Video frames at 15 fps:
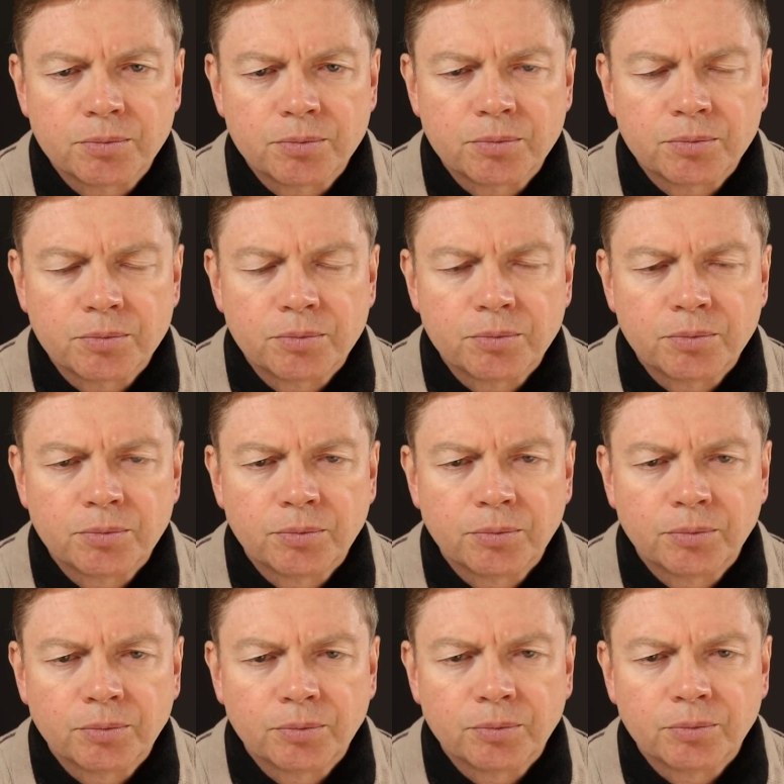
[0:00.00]

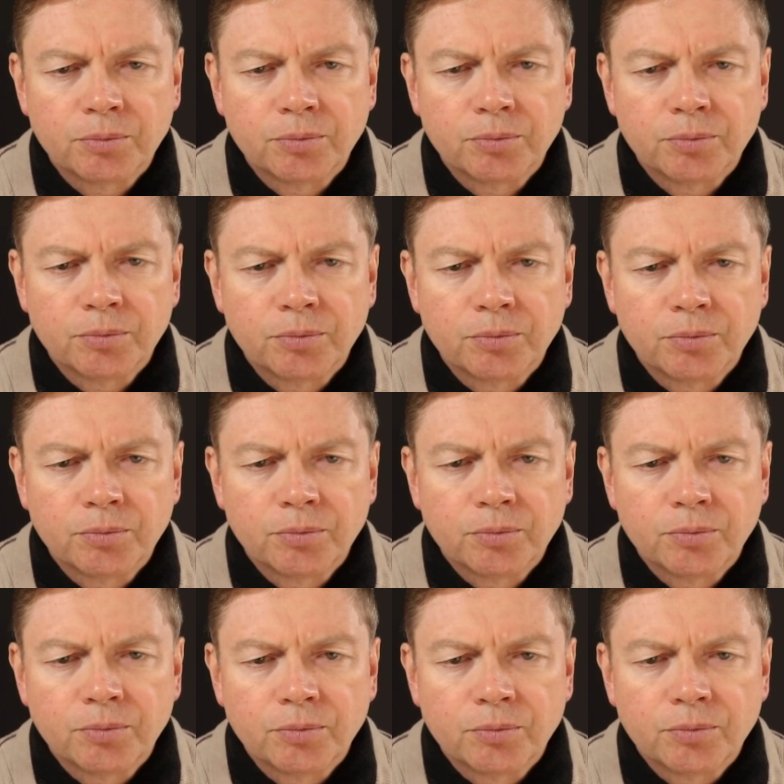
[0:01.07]

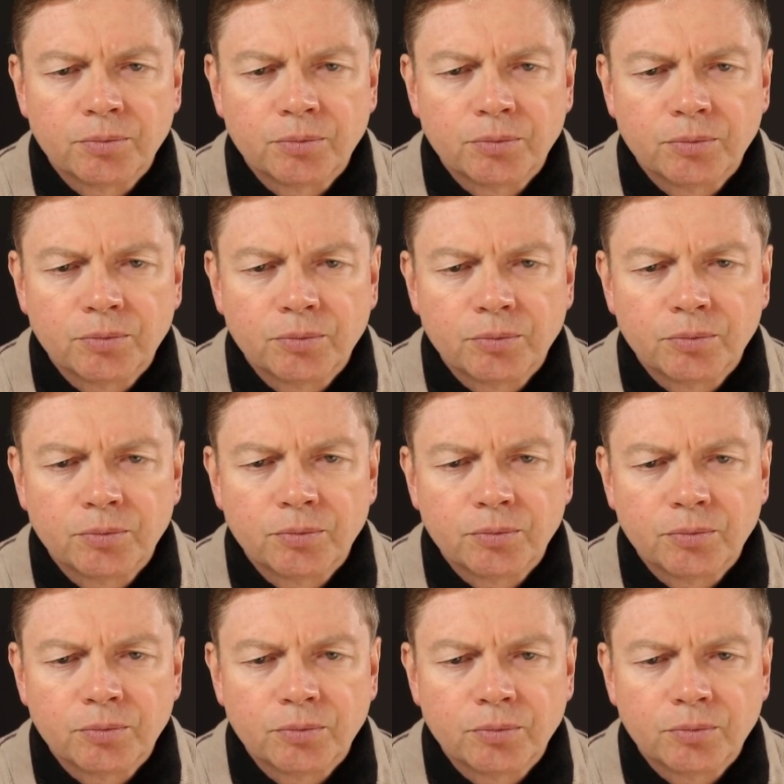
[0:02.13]

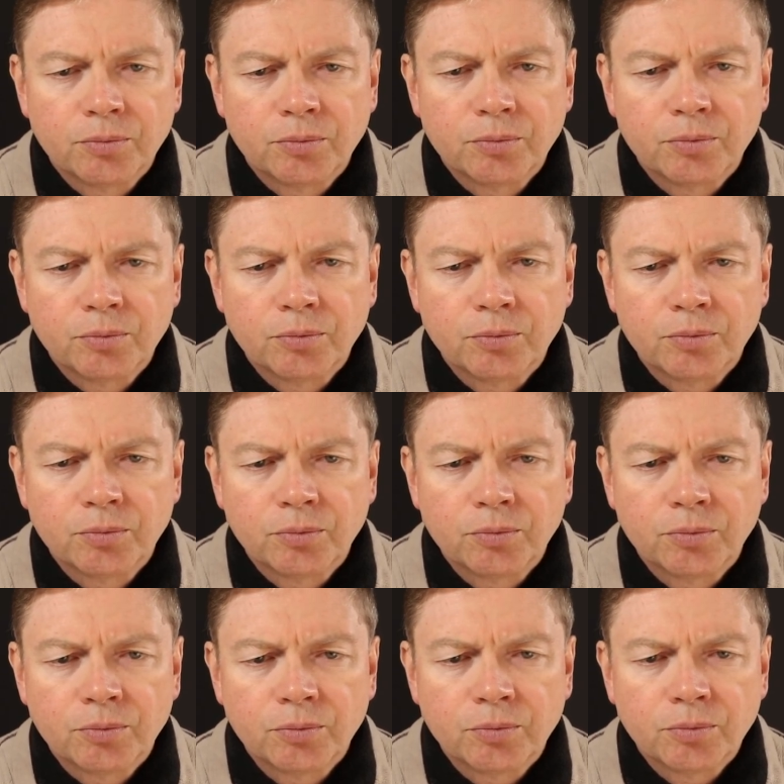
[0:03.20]

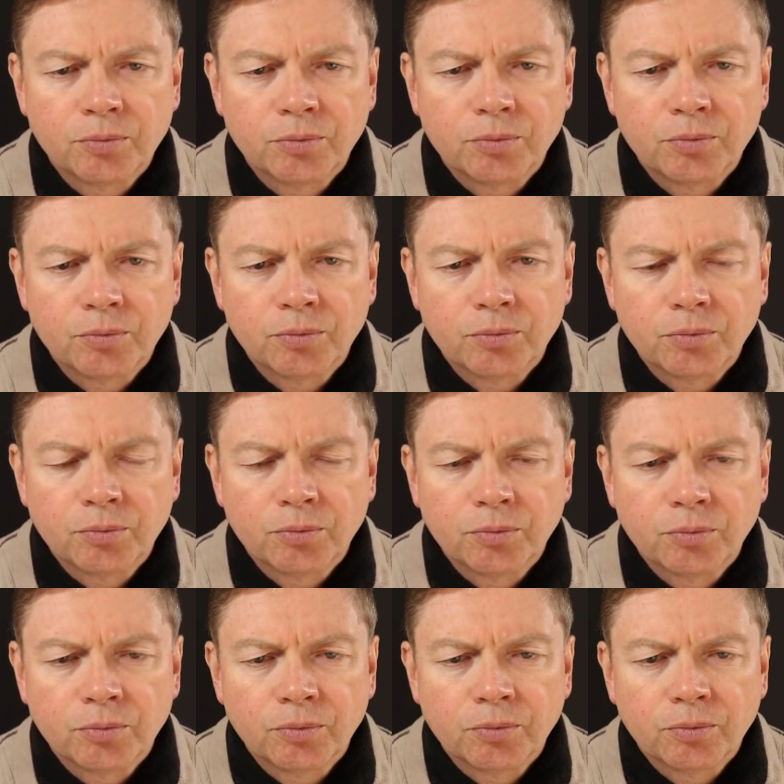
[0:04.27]

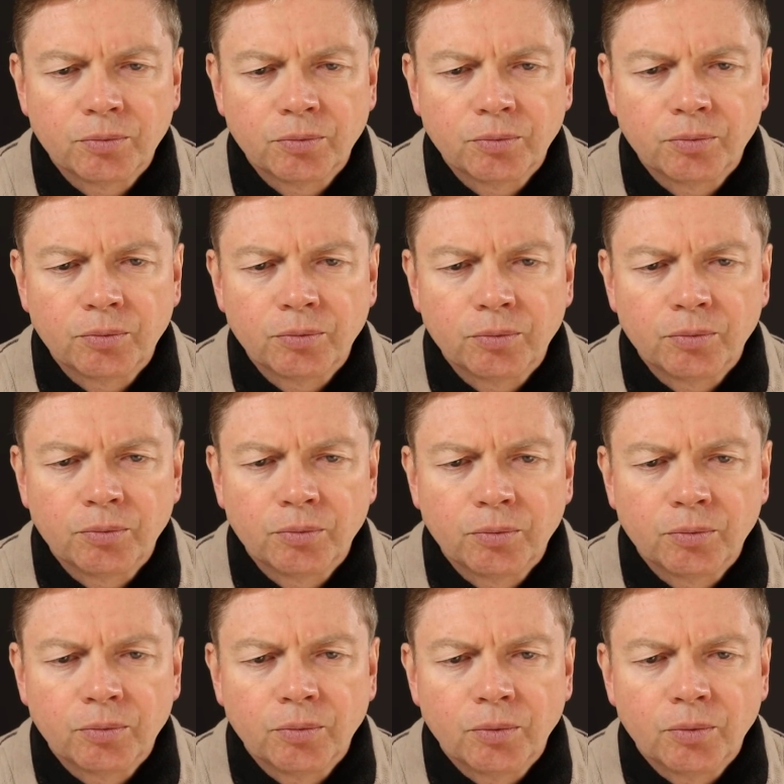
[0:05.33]
(no one is talking)